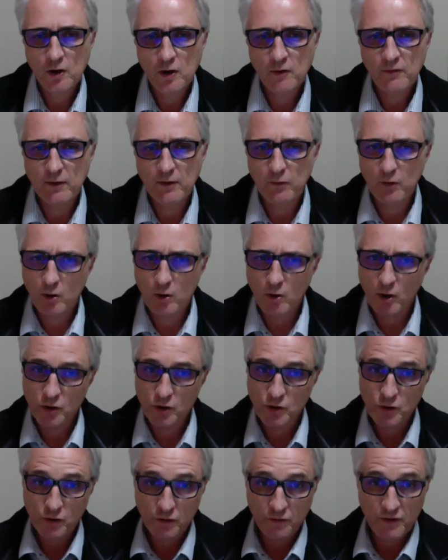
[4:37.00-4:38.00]
That requires
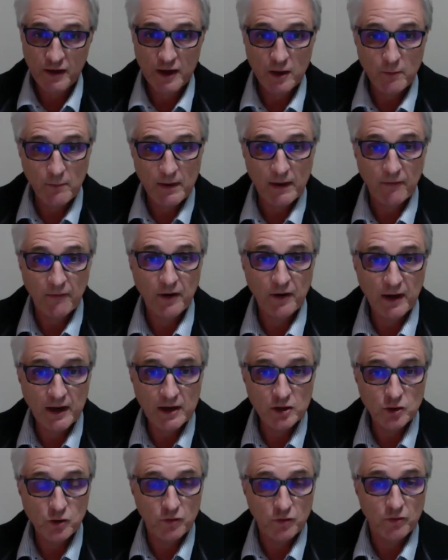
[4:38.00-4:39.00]
you to think about the
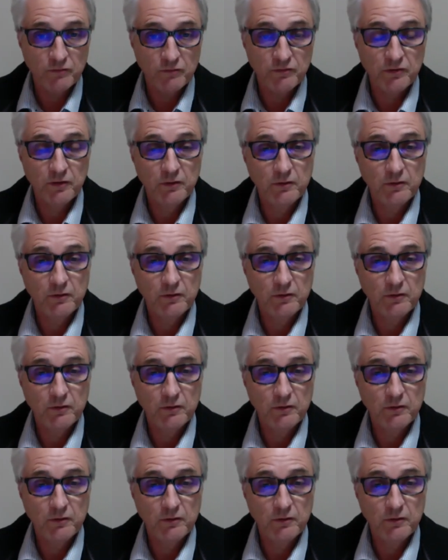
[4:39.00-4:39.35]
nature of